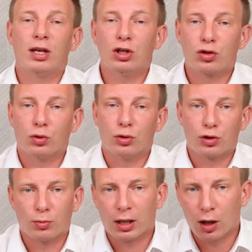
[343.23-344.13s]
the insured
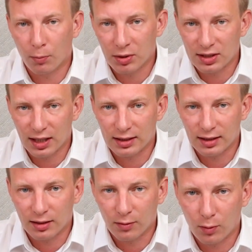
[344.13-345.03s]
should be
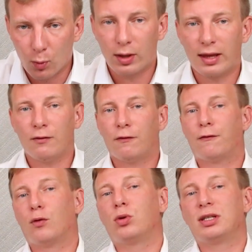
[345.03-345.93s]
compensated. Within
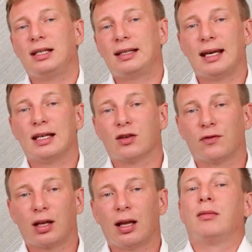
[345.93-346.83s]
40 days of
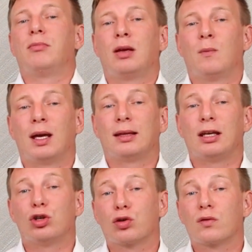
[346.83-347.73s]
the claim being made, the
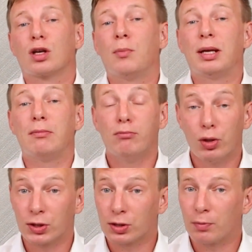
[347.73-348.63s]
insurance company
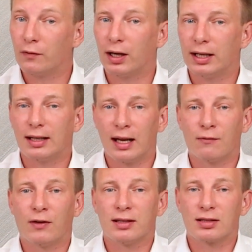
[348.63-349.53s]
must provide in
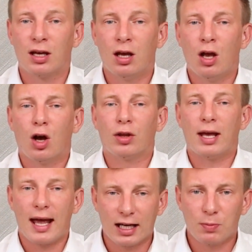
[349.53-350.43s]
advance on
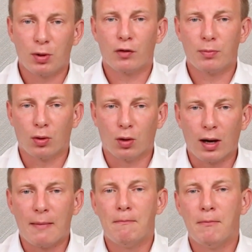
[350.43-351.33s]
the expert
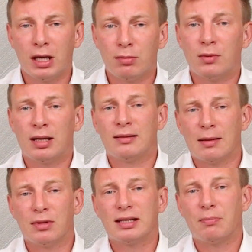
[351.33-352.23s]
report a minimum
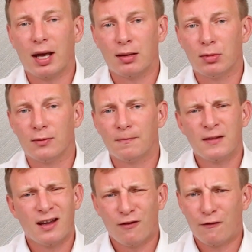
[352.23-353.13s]
indemnity payment.
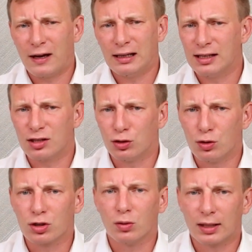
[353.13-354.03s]
Failure to
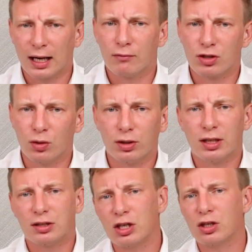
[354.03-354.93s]
do so can result in
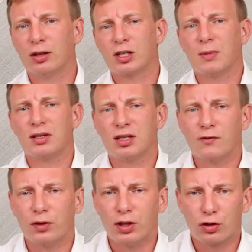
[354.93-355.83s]
additional expenses
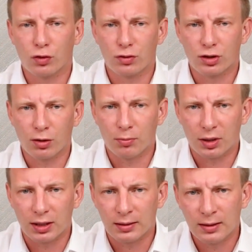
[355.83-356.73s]
for the insurance
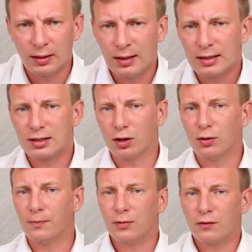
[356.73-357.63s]
company.
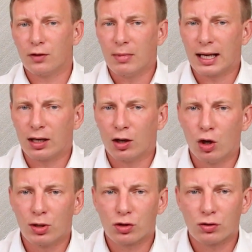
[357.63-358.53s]
So, if you're making a
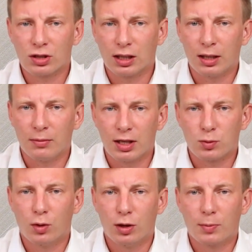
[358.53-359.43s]
home insurance claim, it's
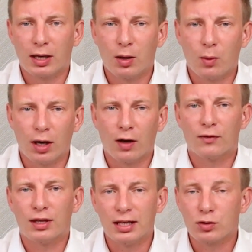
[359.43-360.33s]
worth being aware
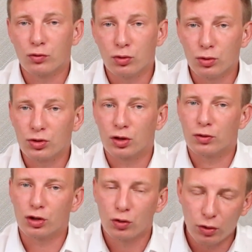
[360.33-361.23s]
of these rules to
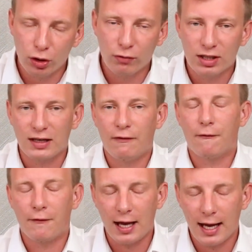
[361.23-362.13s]
ensure you
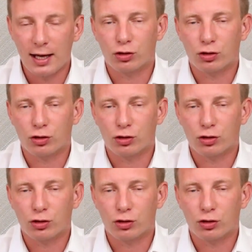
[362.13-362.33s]
receive fair